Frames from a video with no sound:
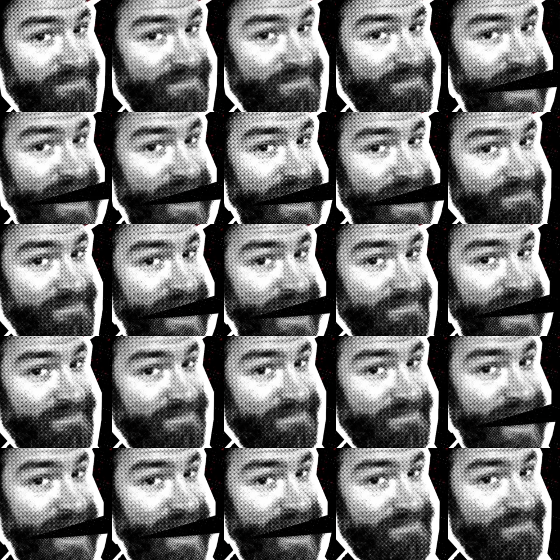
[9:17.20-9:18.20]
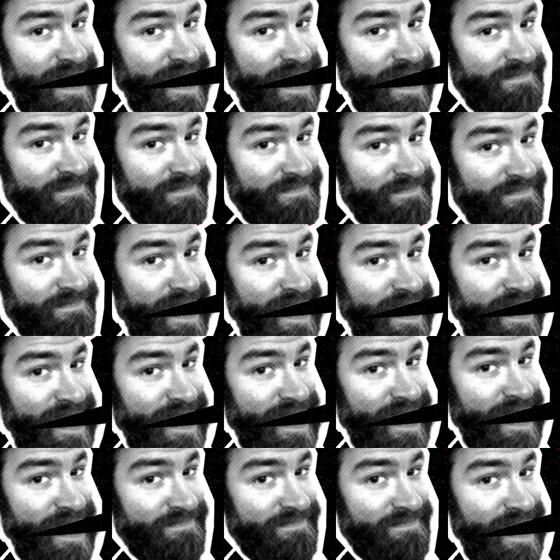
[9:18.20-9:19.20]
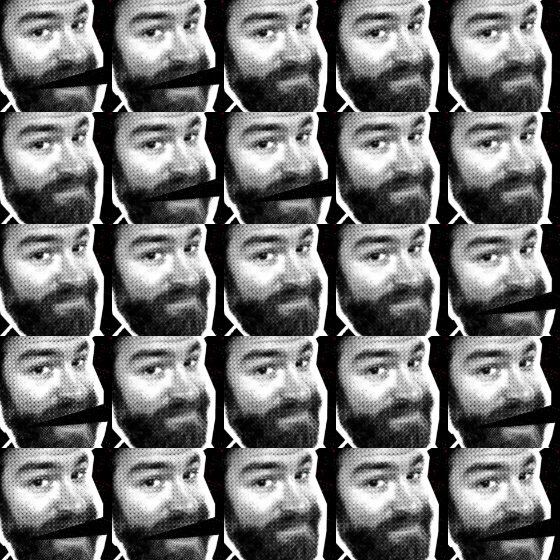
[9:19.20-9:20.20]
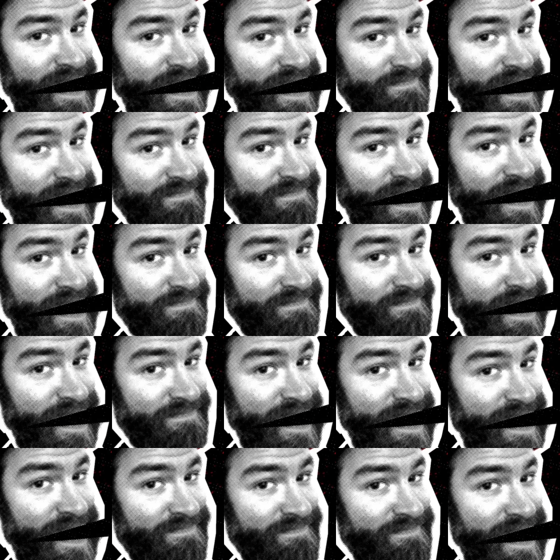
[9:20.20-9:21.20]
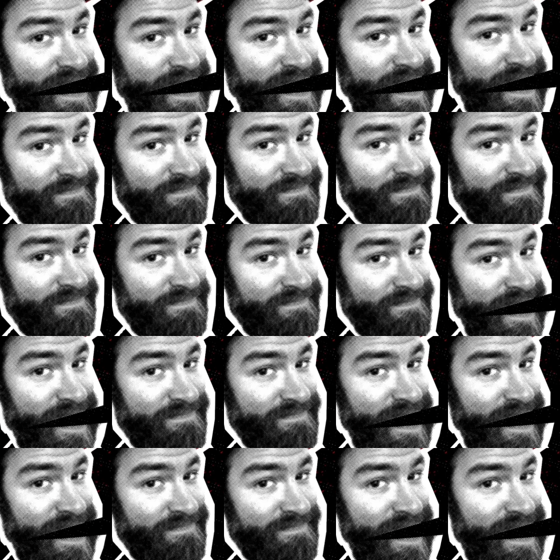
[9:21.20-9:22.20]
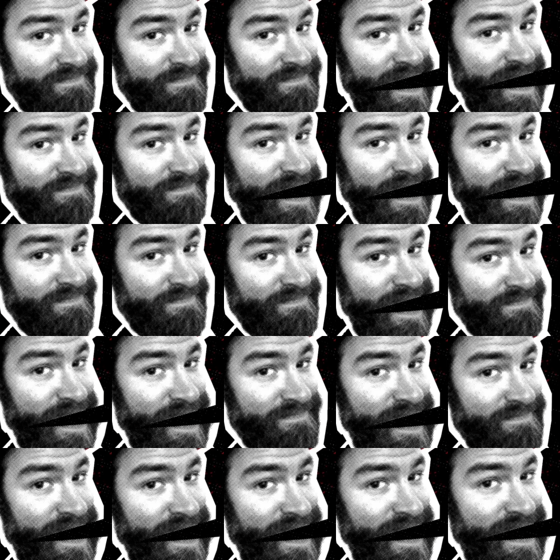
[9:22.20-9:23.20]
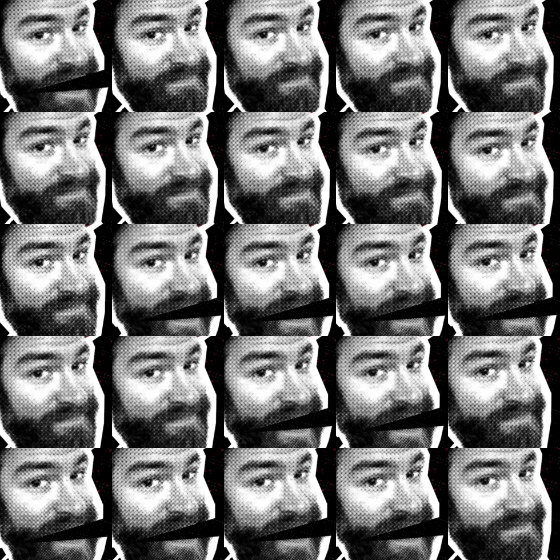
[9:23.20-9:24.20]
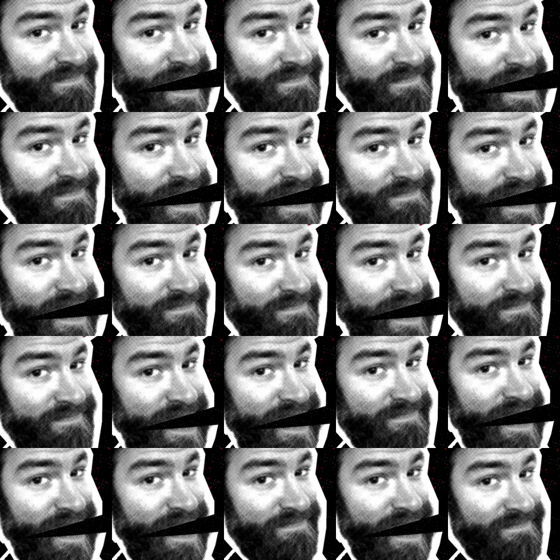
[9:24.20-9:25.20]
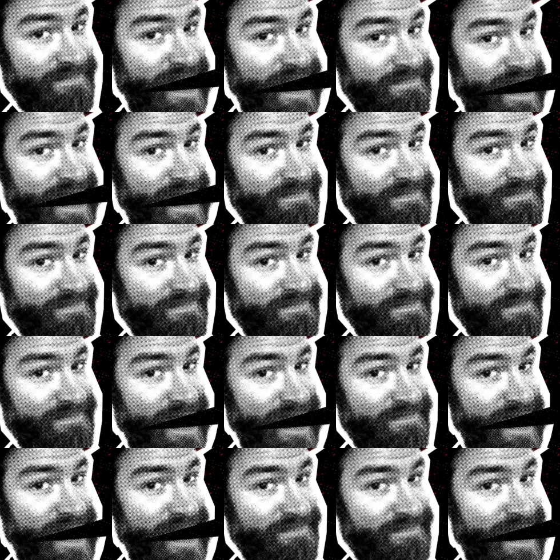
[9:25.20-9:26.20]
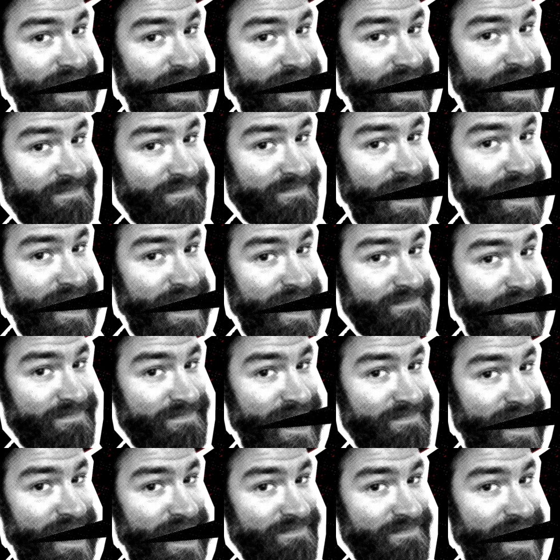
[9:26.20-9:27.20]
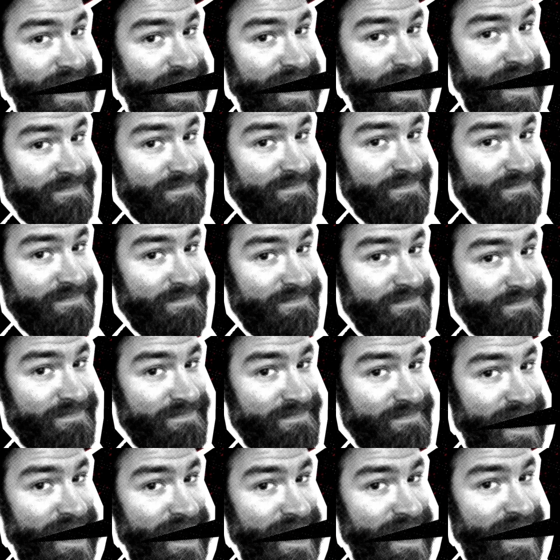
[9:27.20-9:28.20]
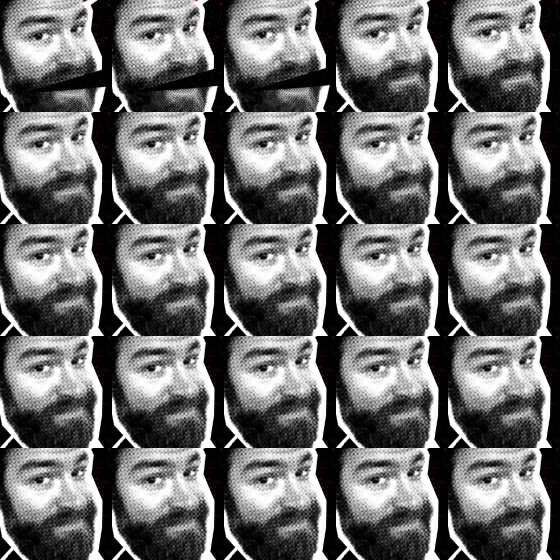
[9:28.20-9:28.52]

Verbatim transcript: Hey, this is Brian Ambs. Uh, please click the subscribe button that you see right there, and uh, you'll subscribe to my videos. Uh, from now on, I'm going to be eating a lot of peppers. It's going to, oh man, it's going to be great. Bye.